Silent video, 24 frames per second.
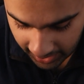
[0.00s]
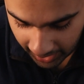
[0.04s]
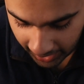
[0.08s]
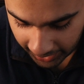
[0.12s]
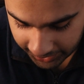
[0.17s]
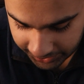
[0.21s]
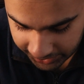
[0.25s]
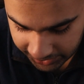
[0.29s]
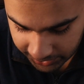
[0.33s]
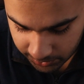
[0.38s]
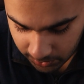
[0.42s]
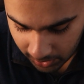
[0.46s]

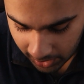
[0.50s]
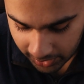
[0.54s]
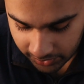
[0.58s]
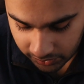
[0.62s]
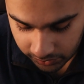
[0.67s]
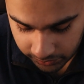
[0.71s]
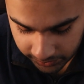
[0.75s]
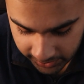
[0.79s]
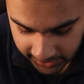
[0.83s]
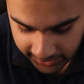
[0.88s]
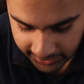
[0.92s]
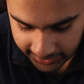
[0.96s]
and you are
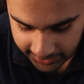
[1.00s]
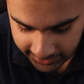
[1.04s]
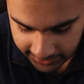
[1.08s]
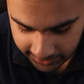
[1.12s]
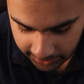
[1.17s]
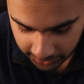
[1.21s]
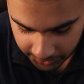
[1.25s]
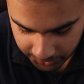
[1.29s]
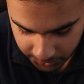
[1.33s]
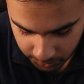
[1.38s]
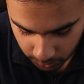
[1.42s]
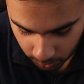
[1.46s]
really
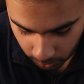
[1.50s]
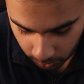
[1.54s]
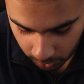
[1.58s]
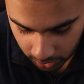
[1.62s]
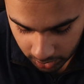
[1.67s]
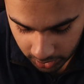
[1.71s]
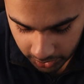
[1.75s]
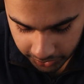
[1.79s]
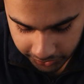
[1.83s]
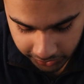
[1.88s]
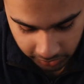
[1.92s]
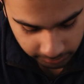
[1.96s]
eager to
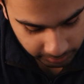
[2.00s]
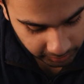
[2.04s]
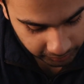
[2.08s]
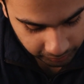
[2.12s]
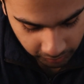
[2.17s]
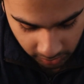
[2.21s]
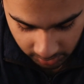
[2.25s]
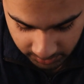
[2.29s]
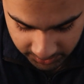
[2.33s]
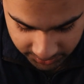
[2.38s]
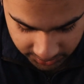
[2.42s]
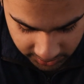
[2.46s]
go. Your
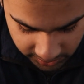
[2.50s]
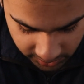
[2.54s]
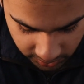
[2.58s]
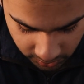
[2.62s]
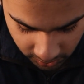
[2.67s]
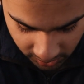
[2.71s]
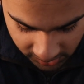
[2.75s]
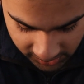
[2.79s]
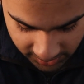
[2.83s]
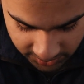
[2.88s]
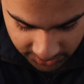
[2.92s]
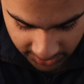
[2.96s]
performance in the
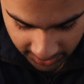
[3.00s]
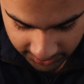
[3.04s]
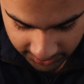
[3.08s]
college